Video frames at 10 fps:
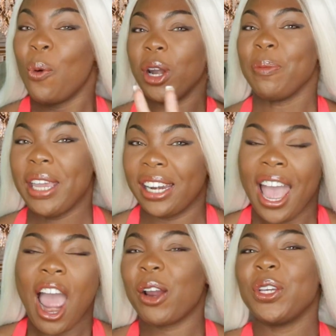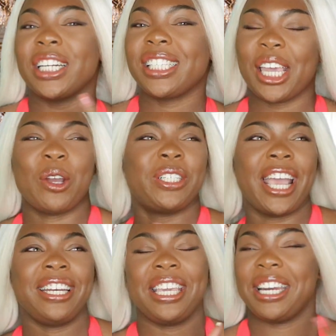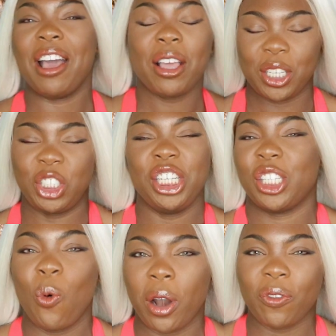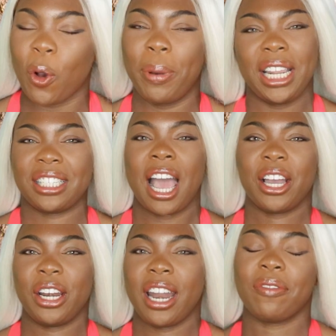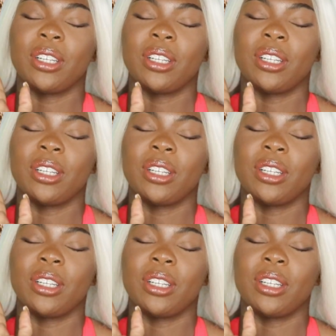What do you mean? How are you gonna say her technique and she's so wonderful, but it's not good enough?